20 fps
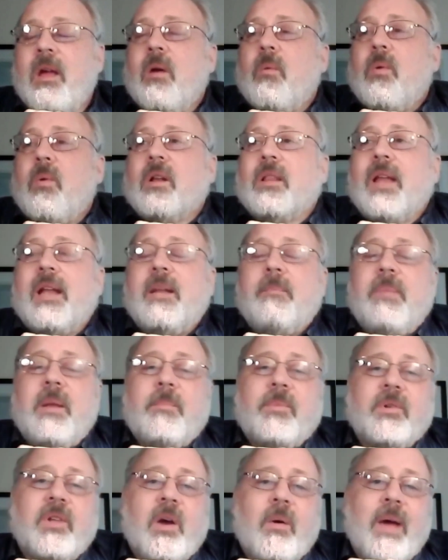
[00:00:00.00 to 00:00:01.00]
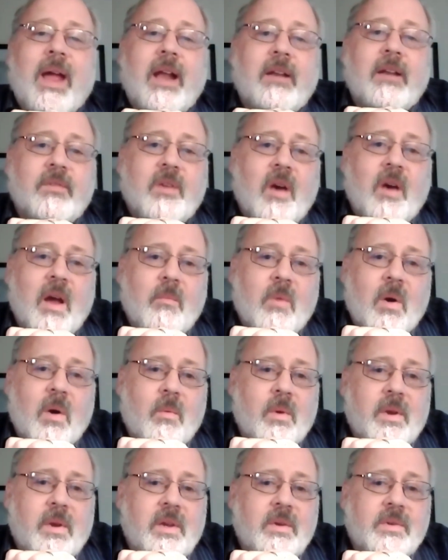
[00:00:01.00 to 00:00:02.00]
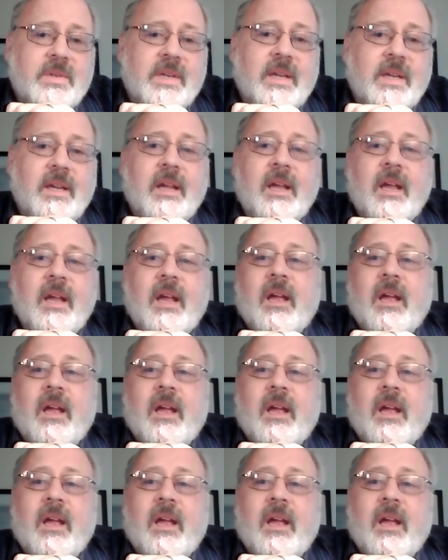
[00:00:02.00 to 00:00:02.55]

We're letting people know ahead of time what we're using.